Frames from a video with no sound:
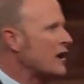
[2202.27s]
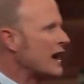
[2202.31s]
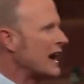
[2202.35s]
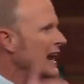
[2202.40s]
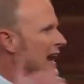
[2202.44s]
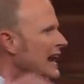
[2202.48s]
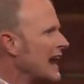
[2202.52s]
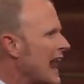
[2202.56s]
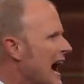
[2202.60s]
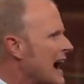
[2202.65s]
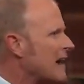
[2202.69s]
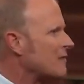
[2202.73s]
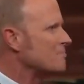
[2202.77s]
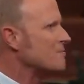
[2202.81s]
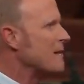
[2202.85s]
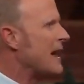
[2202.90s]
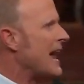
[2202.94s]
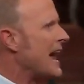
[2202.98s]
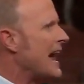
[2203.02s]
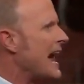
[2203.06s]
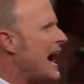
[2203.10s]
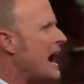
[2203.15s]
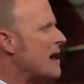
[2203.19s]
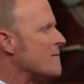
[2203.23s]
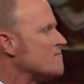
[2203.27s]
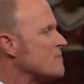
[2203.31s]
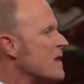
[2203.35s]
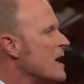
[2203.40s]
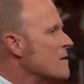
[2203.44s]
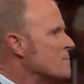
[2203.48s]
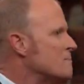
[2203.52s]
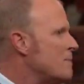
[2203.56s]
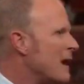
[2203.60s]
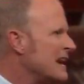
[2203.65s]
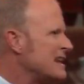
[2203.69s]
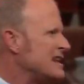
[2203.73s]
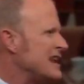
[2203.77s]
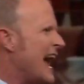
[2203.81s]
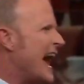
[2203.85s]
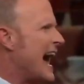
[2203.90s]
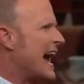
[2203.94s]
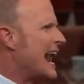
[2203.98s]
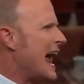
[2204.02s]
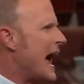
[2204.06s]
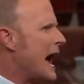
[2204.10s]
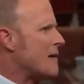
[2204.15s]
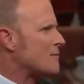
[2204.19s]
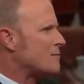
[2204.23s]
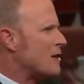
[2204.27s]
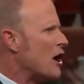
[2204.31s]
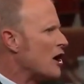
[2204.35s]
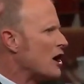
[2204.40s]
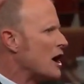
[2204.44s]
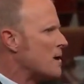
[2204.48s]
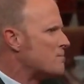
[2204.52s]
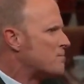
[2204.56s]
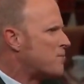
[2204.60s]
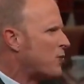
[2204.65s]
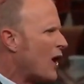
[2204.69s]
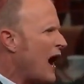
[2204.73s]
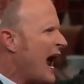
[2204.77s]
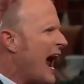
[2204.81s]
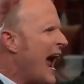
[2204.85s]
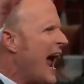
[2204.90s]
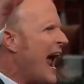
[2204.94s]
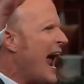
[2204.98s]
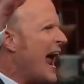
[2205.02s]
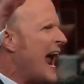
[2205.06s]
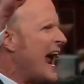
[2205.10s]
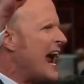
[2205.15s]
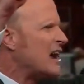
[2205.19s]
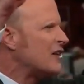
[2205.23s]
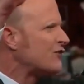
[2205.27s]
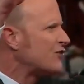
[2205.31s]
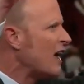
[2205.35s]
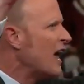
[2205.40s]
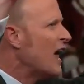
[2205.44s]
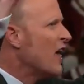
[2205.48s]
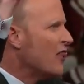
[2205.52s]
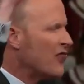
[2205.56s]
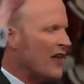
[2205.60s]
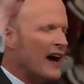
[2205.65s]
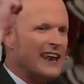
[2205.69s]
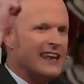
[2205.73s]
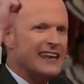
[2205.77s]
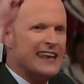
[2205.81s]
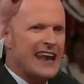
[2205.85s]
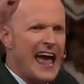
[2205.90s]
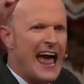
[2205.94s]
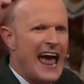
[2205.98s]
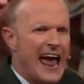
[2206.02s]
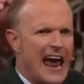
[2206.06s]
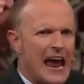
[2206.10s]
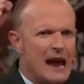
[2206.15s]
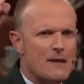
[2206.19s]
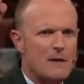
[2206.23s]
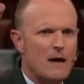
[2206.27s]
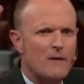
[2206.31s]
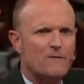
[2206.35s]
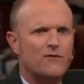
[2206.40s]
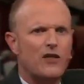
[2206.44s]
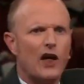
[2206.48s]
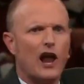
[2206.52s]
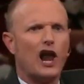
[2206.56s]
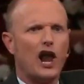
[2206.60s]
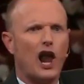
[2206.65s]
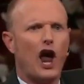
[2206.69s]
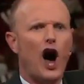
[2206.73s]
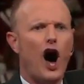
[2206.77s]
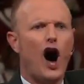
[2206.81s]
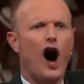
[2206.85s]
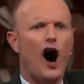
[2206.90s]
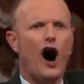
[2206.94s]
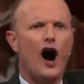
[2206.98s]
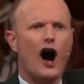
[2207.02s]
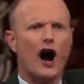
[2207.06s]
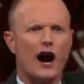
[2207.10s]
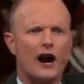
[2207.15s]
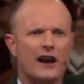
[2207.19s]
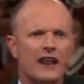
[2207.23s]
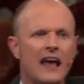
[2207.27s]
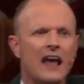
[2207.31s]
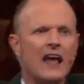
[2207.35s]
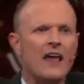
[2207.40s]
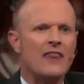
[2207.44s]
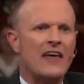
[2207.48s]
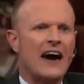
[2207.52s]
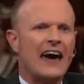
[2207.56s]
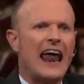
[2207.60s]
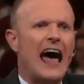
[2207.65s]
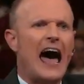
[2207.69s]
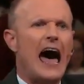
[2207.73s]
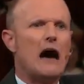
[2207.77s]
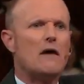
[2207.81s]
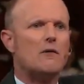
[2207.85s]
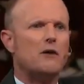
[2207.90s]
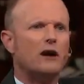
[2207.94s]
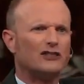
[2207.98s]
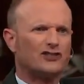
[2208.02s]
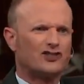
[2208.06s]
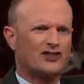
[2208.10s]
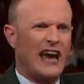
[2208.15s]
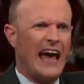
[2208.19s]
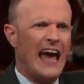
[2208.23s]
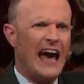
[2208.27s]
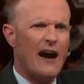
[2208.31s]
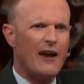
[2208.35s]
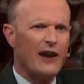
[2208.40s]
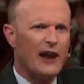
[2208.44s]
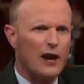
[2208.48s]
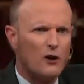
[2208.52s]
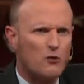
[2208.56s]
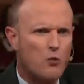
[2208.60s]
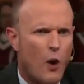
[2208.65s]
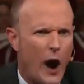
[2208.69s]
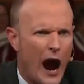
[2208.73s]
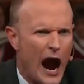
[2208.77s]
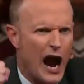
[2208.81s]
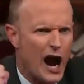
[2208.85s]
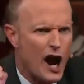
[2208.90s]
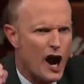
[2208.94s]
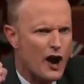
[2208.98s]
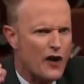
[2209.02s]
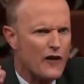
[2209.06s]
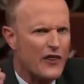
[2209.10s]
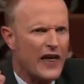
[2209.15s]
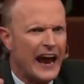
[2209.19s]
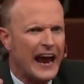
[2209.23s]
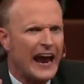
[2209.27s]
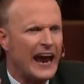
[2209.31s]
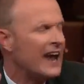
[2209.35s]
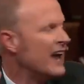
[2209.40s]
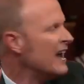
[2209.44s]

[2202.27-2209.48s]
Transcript: can lock me up, but yet I'm going to praise the name of the Lord, that I was counted worthy